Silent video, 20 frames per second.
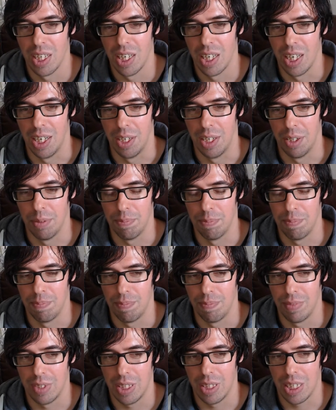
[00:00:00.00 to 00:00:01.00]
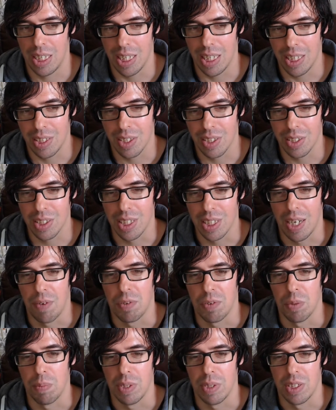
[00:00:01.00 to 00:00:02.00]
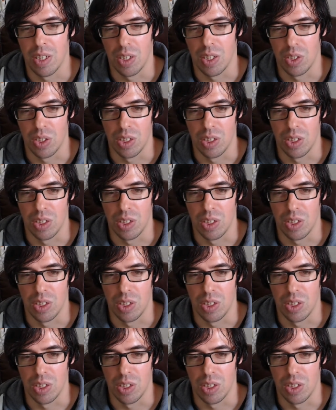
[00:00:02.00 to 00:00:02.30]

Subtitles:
Um, it doesn't have to be such